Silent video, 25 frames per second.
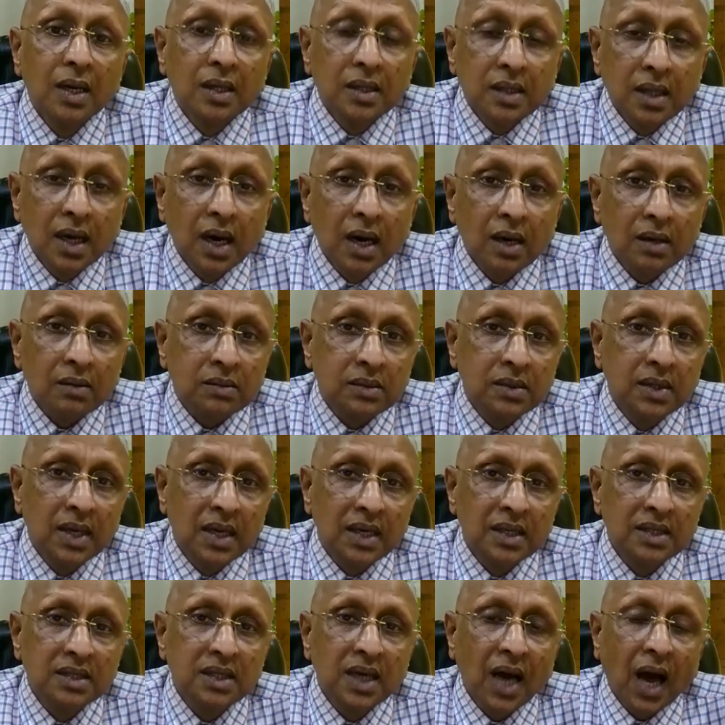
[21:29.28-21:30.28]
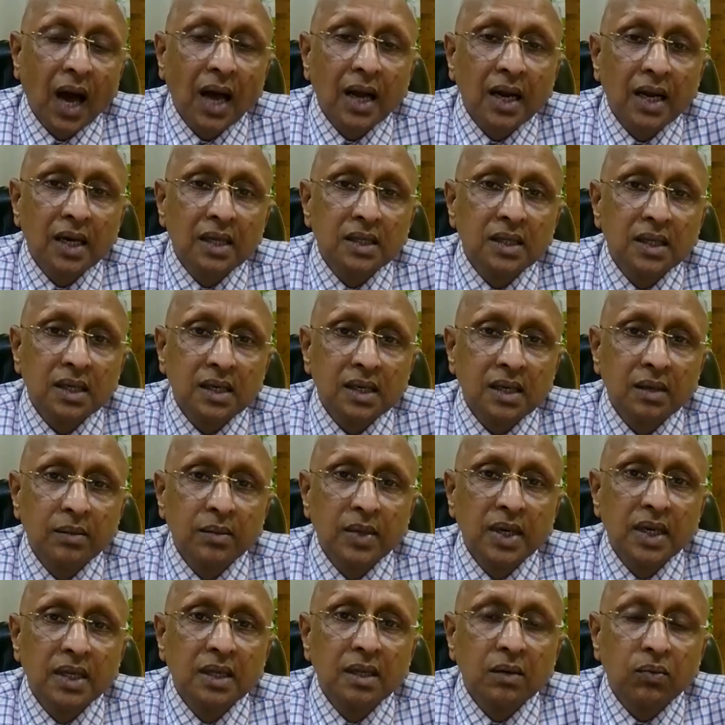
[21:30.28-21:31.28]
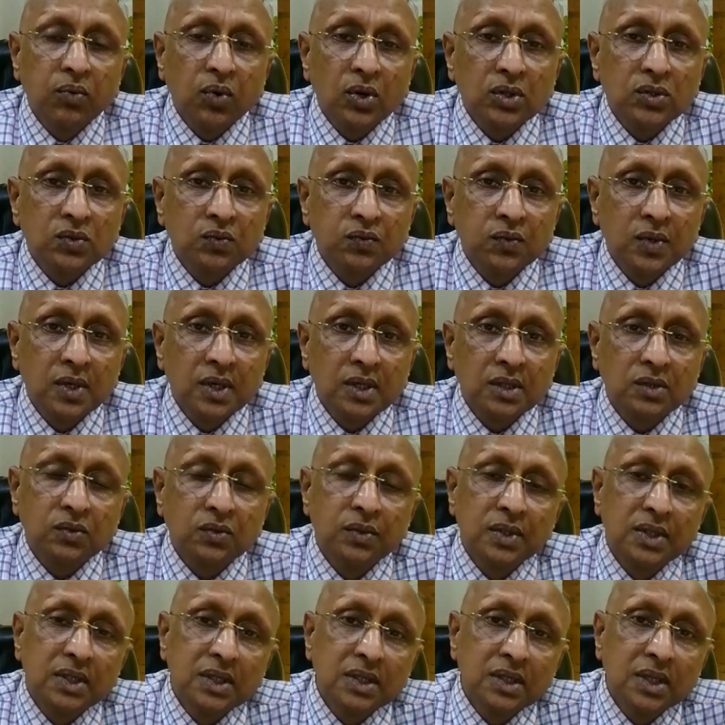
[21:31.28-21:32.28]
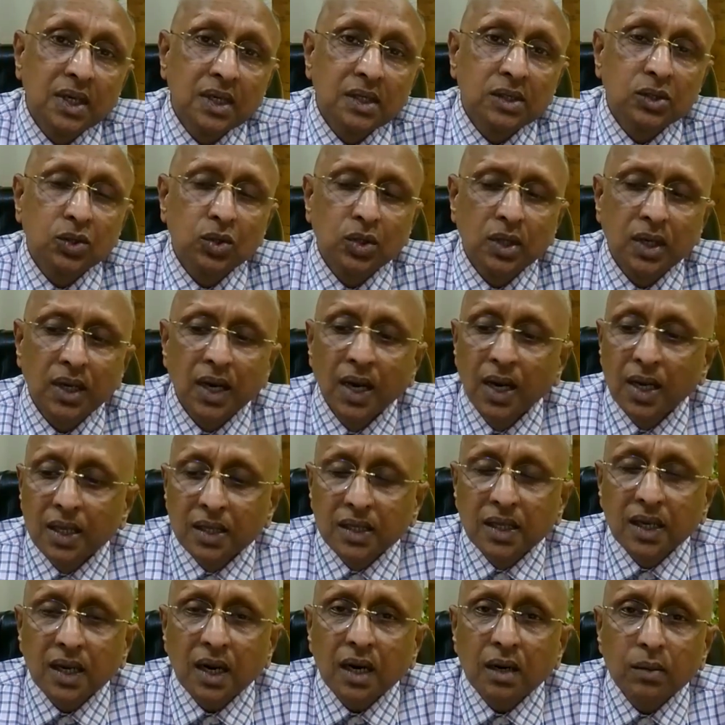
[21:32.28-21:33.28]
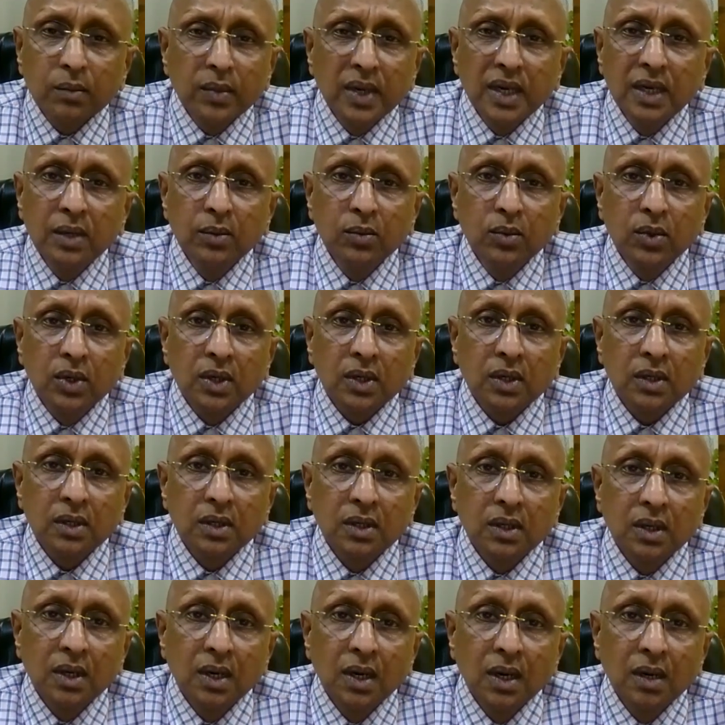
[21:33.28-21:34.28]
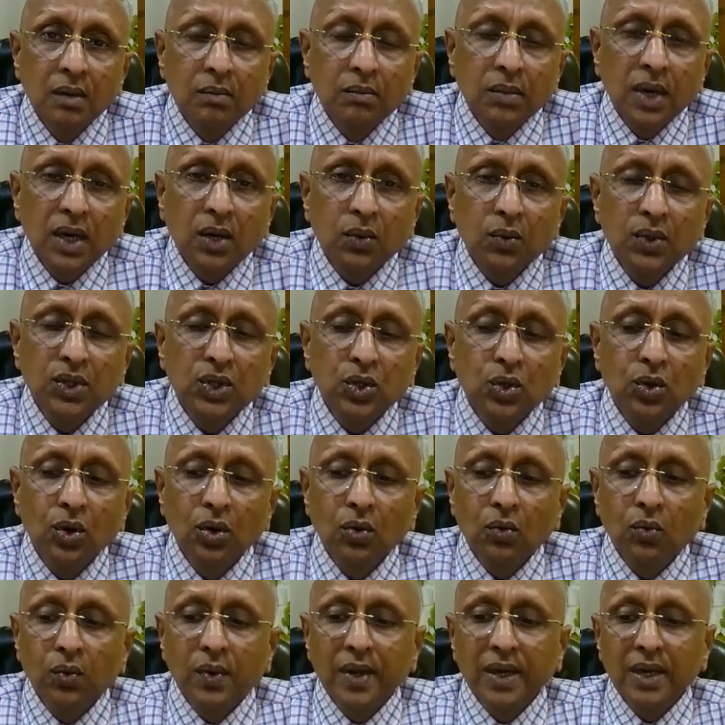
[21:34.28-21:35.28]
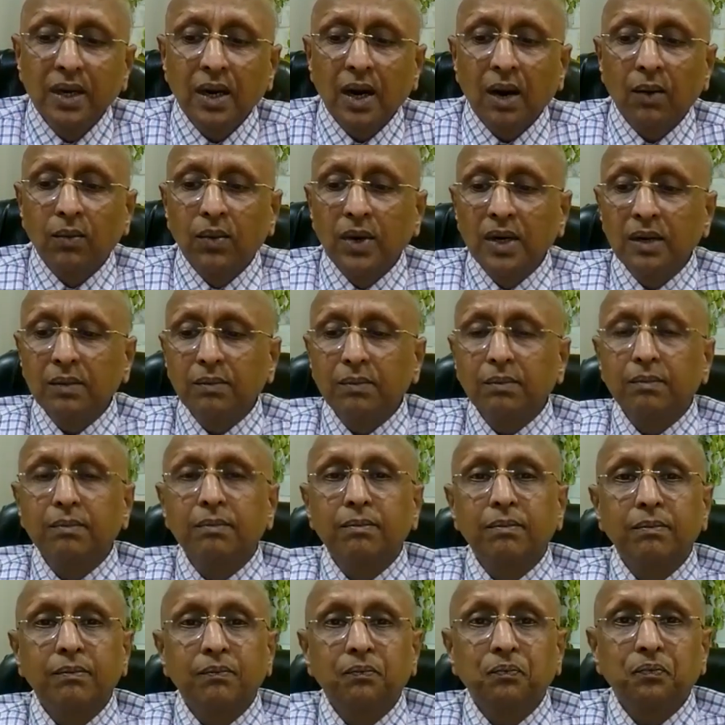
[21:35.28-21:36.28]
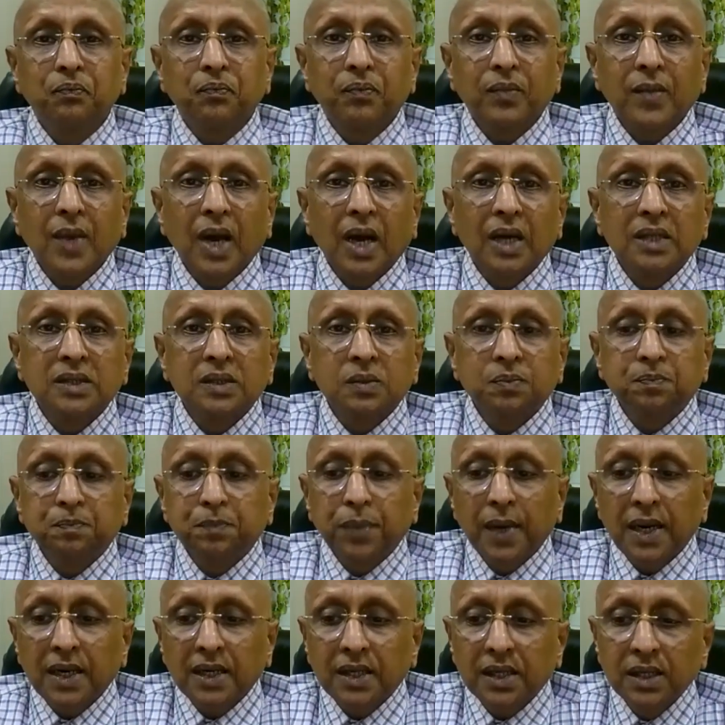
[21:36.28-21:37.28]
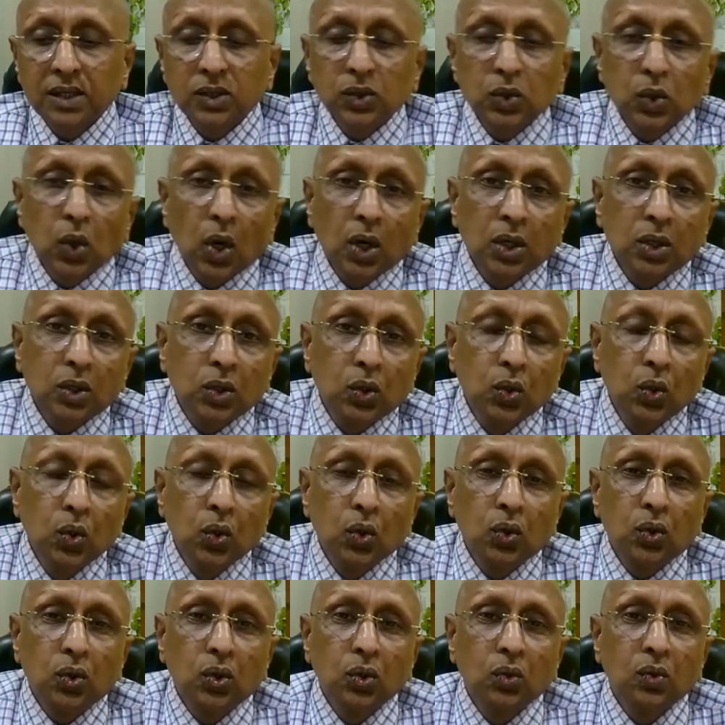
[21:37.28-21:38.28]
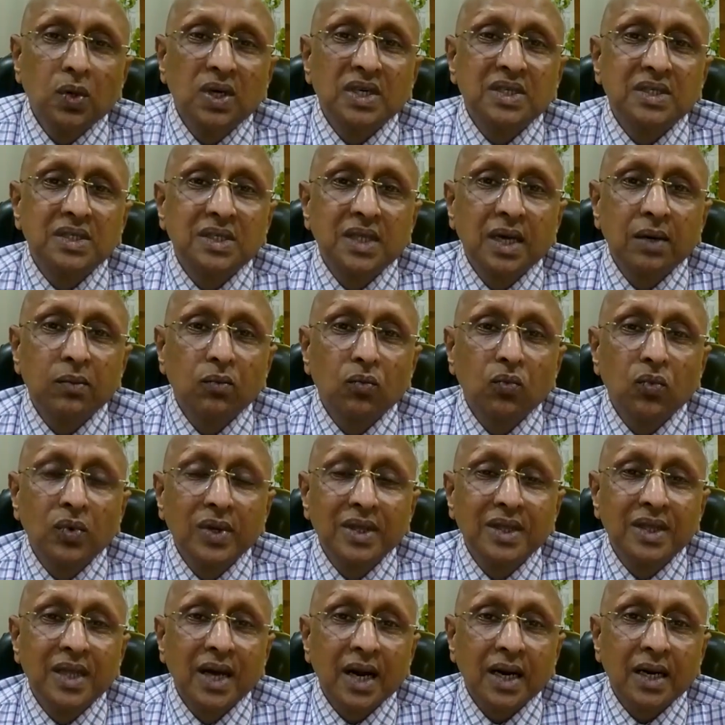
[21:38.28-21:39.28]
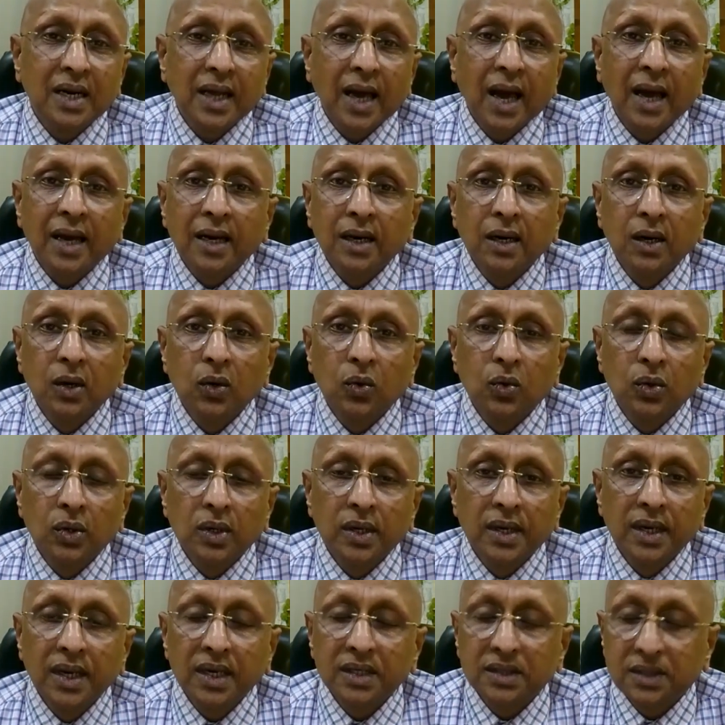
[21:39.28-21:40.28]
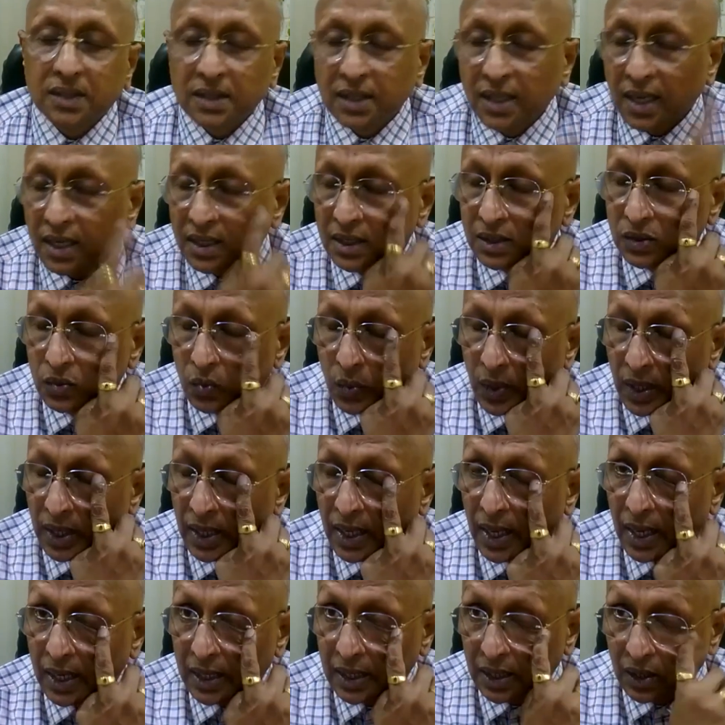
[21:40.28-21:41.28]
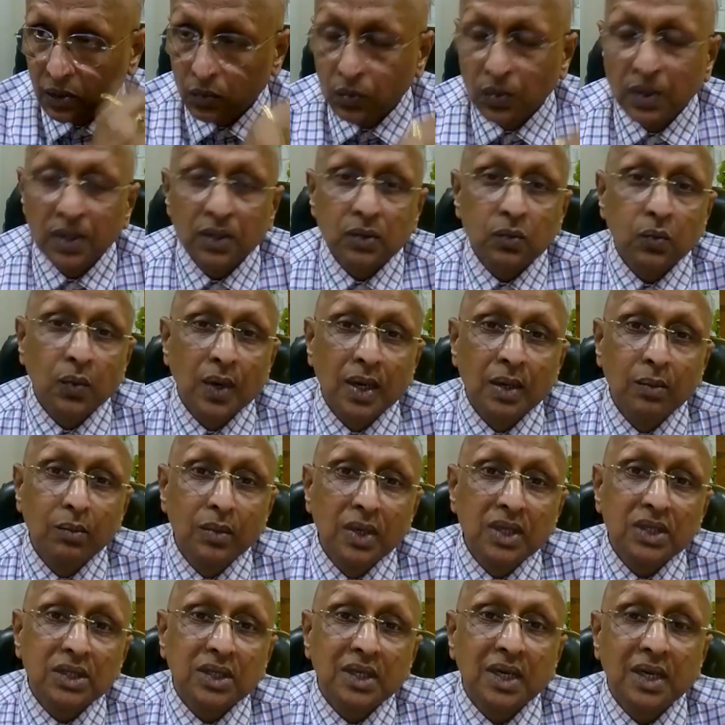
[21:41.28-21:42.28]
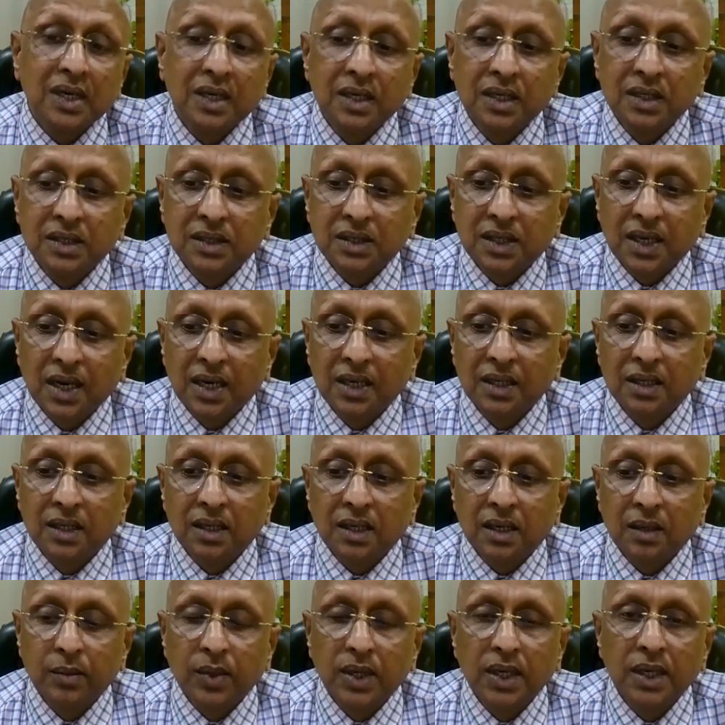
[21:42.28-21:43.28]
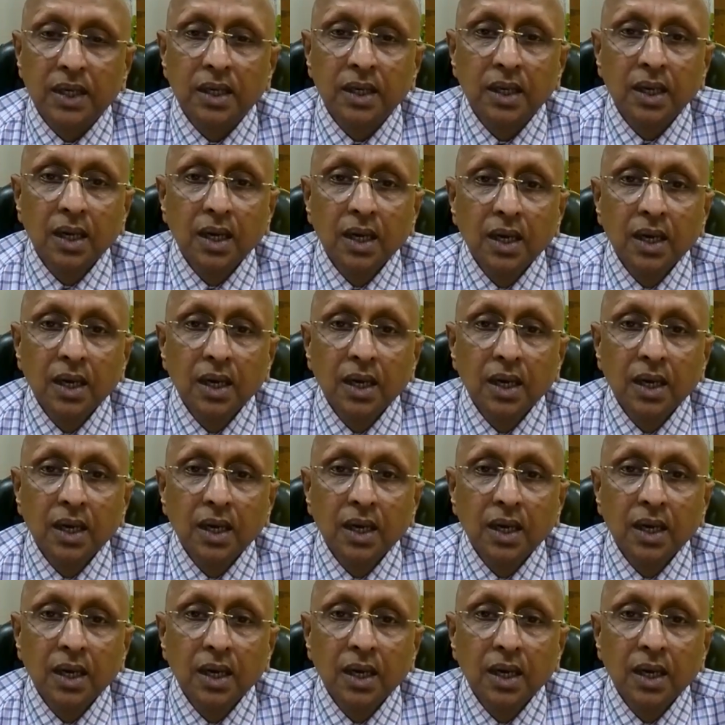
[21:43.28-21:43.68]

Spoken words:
There is another remedy, the phosphorus, which is also there. There are many more. But our aspect is not look towards them with that angle only. Yes, that is one angle which one must understand the remedy.